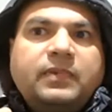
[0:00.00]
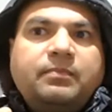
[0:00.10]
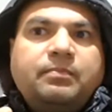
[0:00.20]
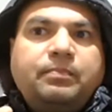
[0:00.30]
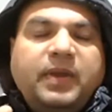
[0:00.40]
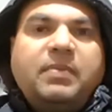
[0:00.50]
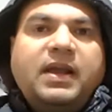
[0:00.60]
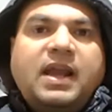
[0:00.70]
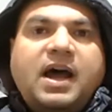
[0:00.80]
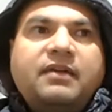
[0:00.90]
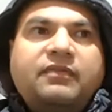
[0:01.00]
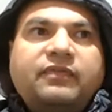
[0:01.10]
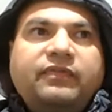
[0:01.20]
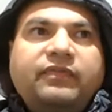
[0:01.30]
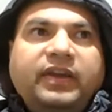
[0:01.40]

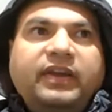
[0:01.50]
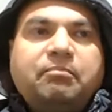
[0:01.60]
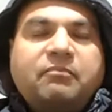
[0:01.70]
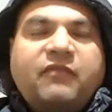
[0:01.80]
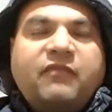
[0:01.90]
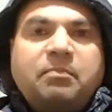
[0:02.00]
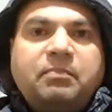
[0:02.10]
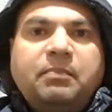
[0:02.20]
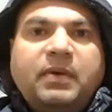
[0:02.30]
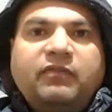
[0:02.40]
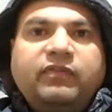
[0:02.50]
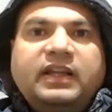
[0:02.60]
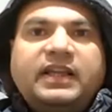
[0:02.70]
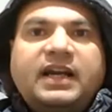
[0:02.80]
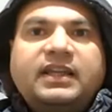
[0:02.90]
when people feel
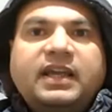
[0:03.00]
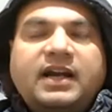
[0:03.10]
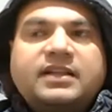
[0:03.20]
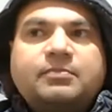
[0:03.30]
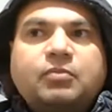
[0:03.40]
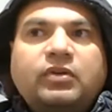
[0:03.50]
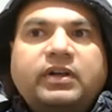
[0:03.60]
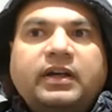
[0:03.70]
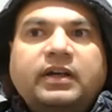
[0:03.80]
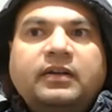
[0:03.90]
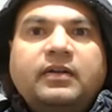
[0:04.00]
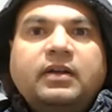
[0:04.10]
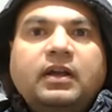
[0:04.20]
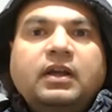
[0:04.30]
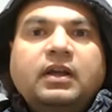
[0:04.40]
that they are supported,
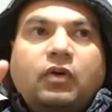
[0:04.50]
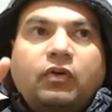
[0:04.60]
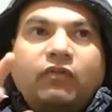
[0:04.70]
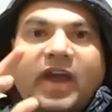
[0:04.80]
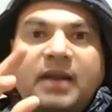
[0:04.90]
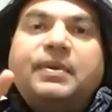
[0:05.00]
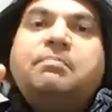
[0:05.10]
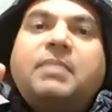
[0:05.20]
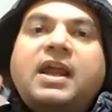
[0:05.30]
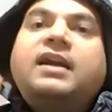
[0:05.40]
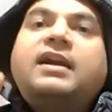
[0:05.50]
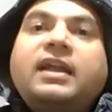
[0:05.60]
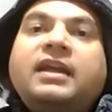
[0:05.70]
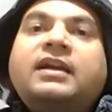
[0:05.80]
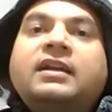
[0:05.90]
or when people are
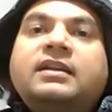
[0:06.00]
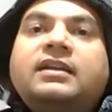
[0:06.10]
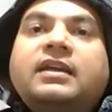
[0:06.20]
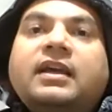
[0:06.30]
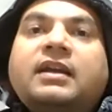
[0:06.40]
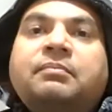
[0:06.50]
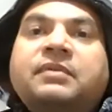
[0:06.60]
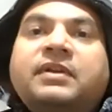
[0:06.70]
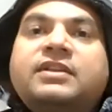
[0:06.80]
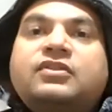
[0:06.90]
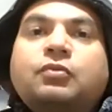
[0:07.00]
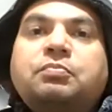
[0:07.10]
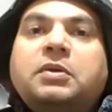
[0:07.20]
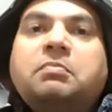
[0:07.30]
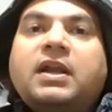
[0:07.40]
taken care, needs of
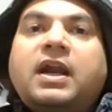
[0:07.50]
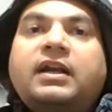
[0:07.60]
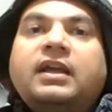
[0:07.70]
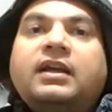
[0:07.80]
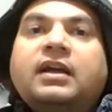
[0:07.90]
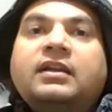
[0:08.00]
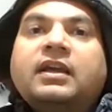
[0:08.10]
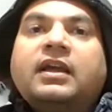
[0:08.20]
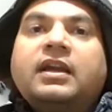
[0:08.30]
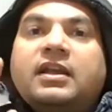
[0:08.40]
people are taken care,